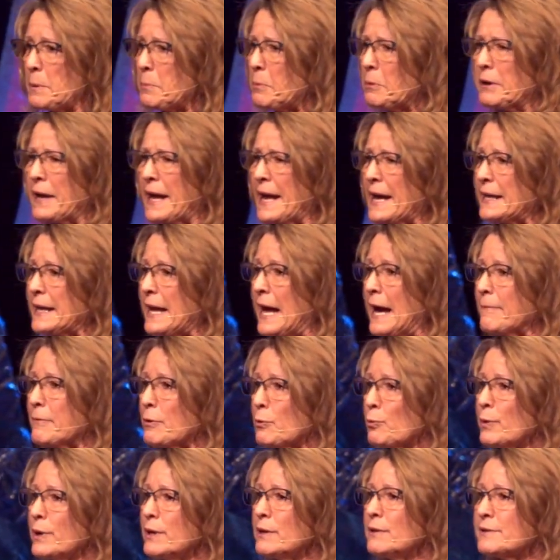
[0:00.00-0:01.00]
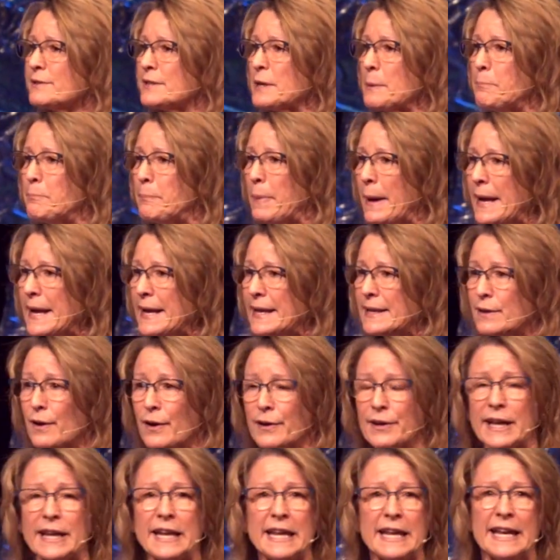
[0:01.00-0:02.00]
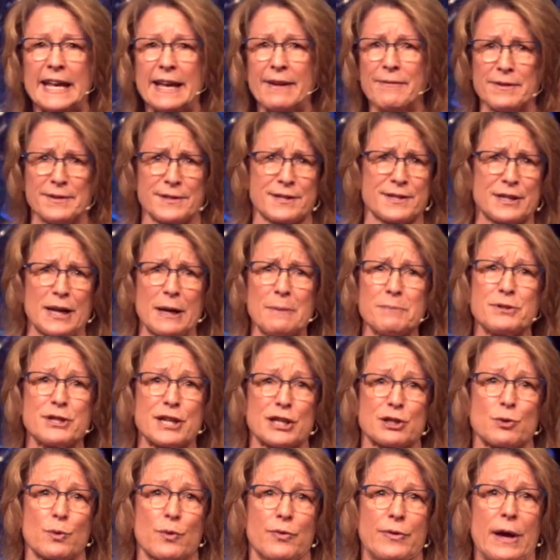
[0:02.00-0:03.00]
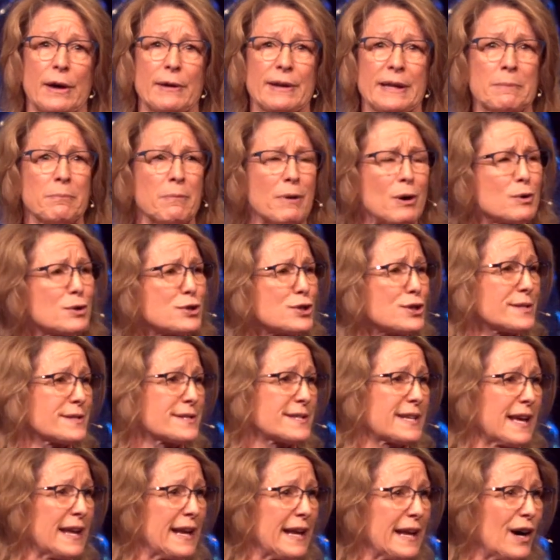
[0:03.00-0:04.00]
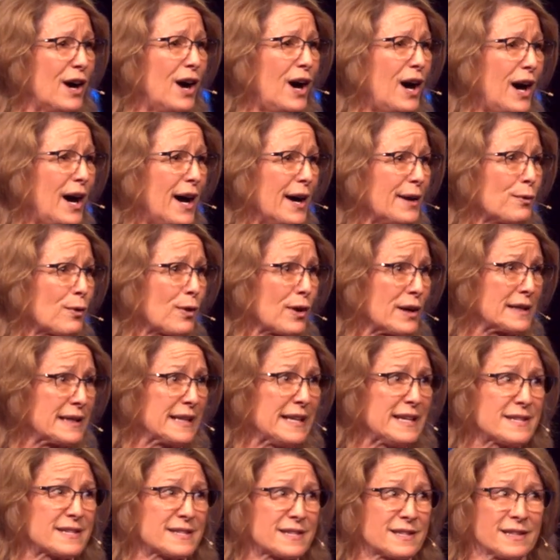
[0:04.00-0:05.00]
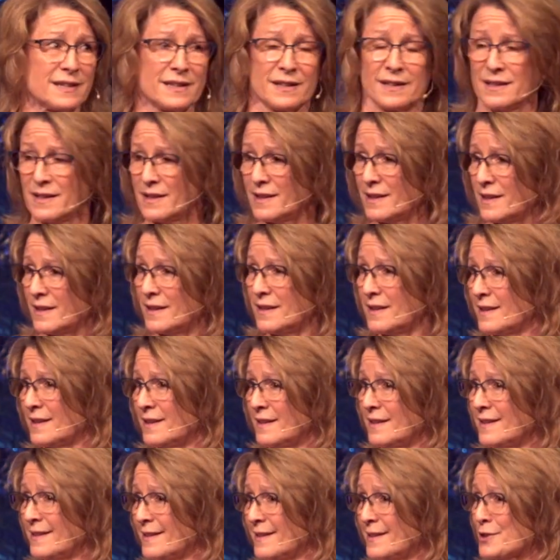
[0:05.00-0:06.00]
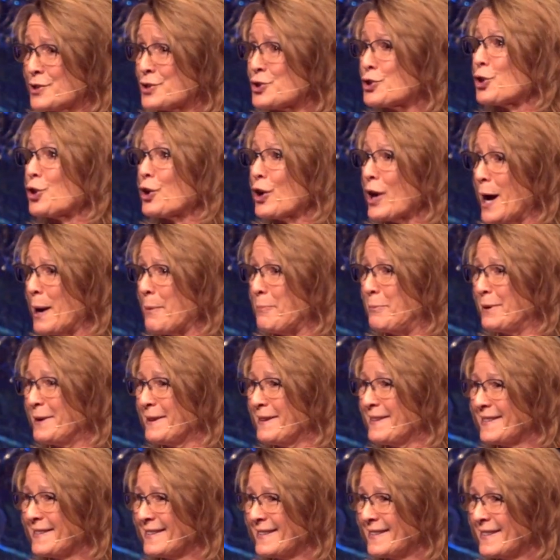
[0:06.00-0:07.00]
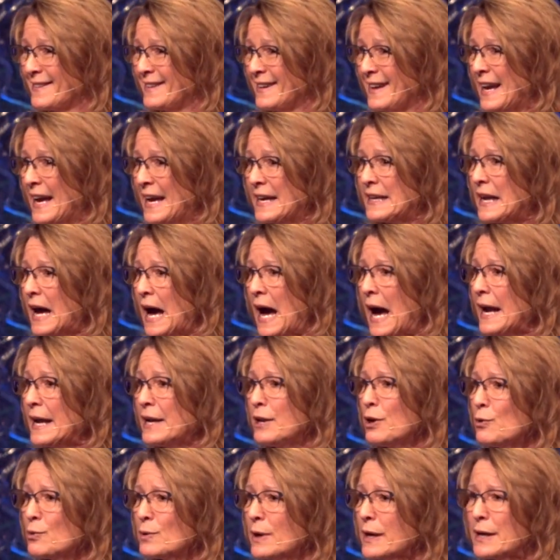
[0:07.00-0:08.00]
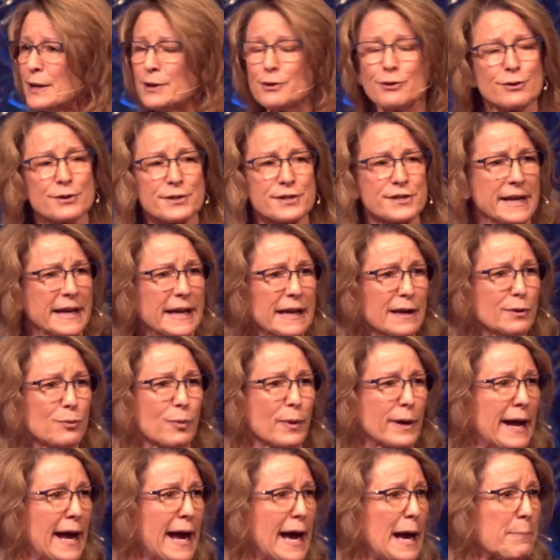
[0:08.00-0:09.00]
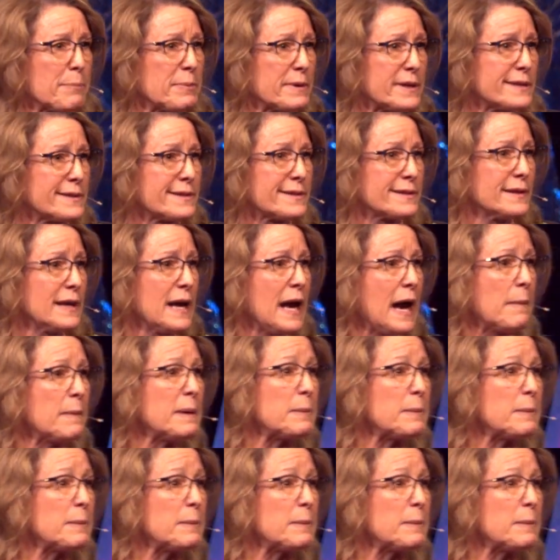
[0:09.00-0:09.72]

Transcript: People can't have a real debate on any given subject without emotions getting hot or at least stirred up. And I don't understand what happened.